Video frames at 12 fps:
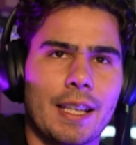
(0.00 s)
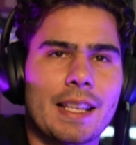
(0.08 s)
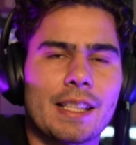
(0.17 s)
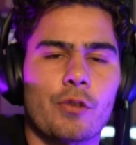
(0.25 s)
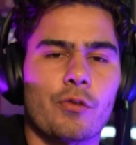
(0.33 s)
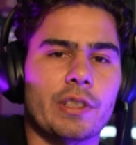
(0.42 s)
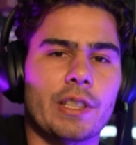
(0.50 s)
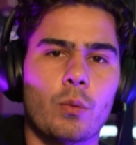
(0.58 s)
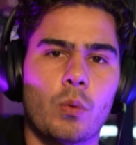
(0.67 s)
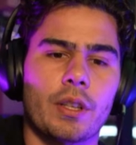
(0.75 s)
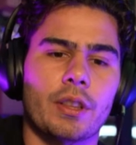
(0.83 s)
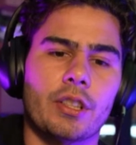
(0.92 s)
is it really
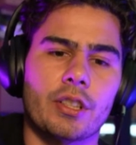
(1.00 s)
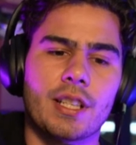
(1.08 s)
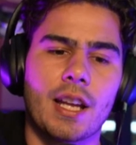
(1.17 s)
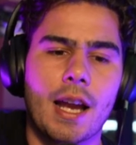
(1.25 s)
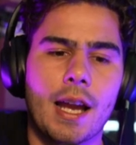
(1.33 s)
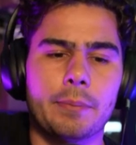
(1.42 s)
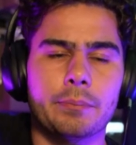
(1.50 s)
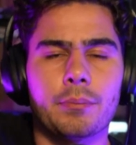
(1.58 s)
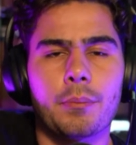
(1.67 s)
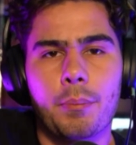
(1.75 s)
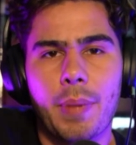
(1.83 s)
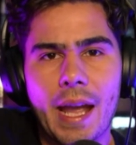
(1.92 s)
worth your time
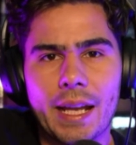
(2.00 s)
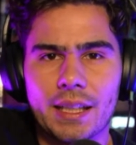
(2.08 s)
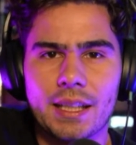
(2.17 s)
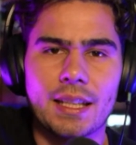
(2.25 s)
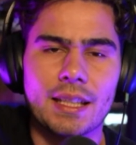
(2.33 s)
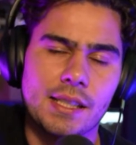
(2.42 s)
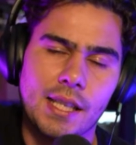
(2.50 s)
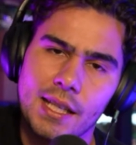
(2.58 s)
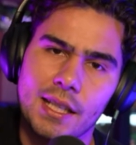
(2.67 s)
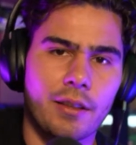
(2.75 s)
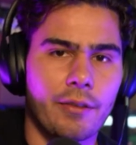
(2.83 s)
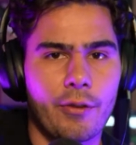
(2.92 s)
bagging it,
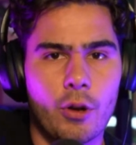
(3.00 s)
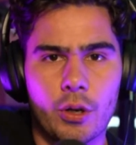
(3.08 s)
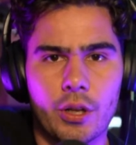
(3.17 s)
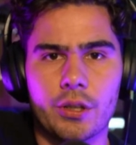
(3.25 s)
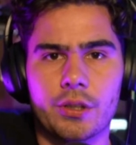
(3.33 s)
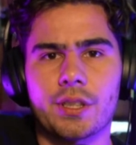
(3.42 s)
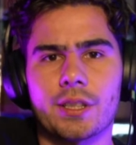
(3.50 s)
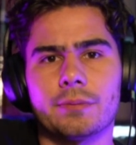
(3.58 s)
taking the photos,